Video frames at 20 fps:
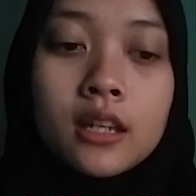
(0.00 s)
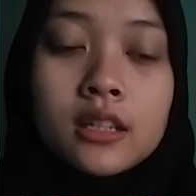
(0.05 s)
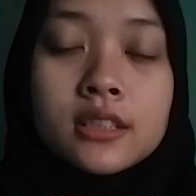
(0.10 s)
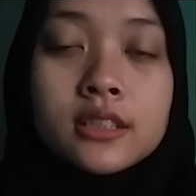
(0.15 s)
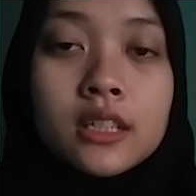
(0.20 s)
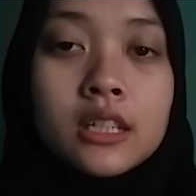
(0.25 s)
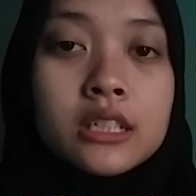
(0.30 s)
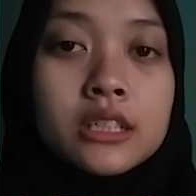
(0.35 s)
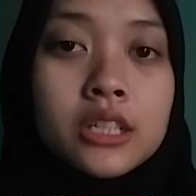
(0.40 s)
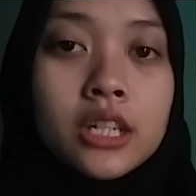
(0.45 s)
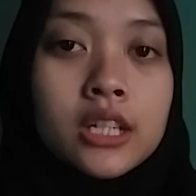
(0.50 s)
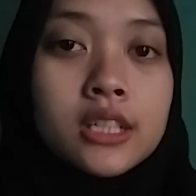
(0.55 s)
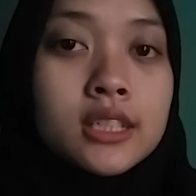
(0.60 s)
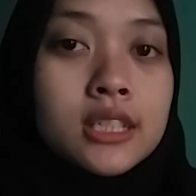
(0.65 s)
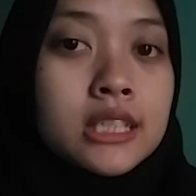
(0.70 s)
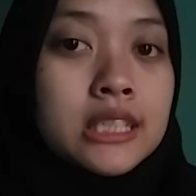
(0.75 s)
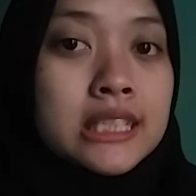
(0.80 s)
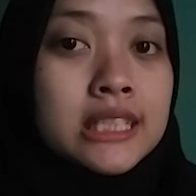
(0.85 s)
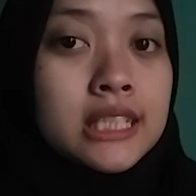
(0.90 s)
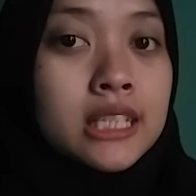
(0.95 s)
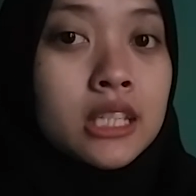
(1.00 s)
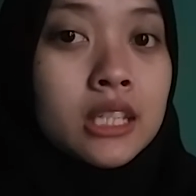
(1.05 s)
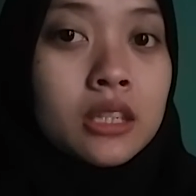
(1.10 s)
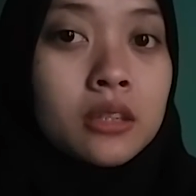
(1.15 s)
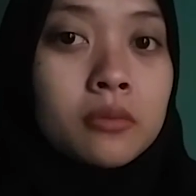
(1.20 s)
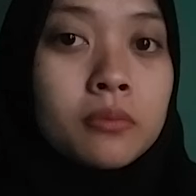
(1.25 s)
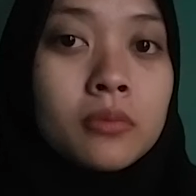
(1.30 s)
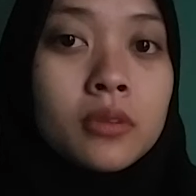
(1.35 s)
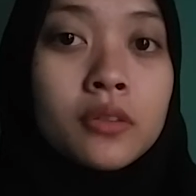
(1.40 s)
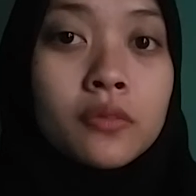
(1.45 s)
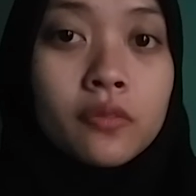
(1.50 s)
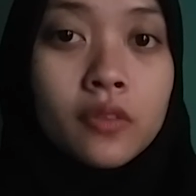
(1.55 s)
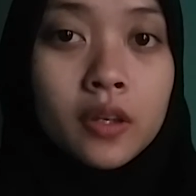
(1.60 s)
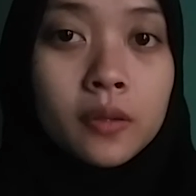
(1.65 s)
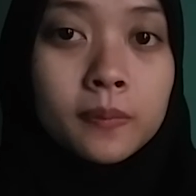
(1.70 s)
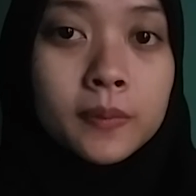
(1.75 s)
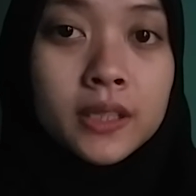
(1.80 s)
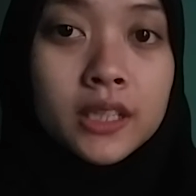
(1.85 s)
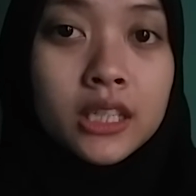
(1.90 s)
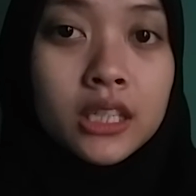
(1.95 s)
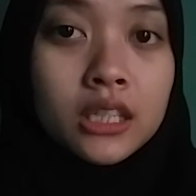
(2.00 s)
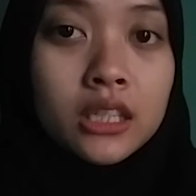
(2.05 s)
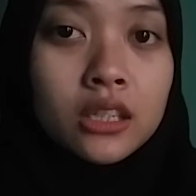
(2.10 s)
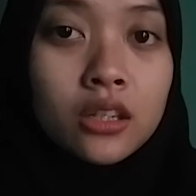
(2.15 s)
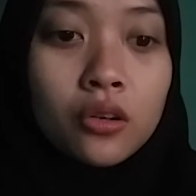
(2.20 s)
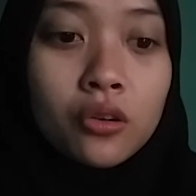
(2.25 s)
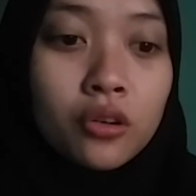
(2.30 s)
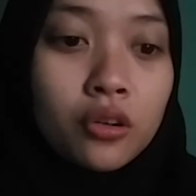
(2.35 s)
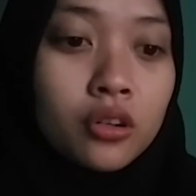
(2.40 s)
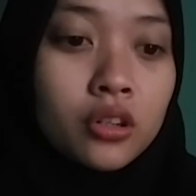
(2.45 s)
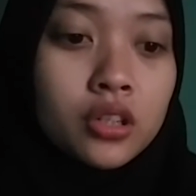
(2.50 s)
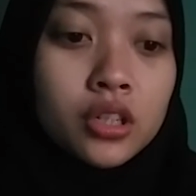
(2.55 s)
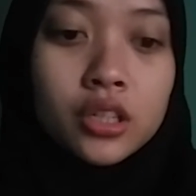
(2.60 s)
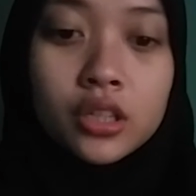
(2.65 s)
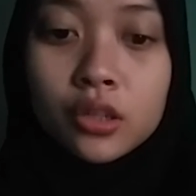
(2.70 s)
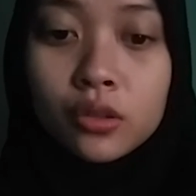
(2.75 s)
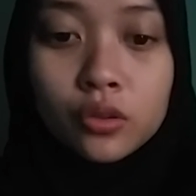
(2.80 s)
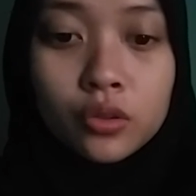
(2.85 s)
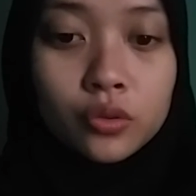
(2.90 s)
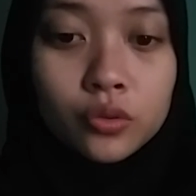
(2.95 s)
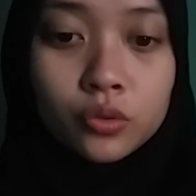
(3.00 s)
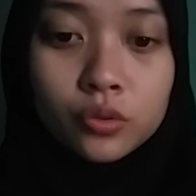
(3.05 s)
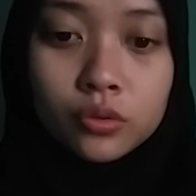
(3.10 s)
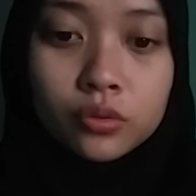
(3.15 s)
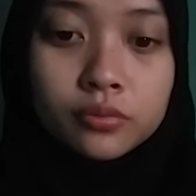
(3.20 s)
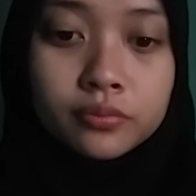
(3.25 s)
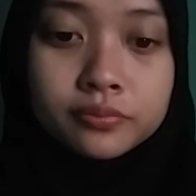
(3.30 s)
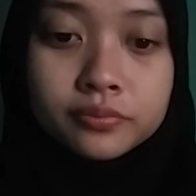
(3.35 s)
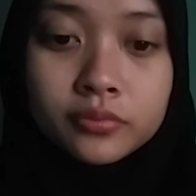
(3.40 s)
such as a team, family, or a crew,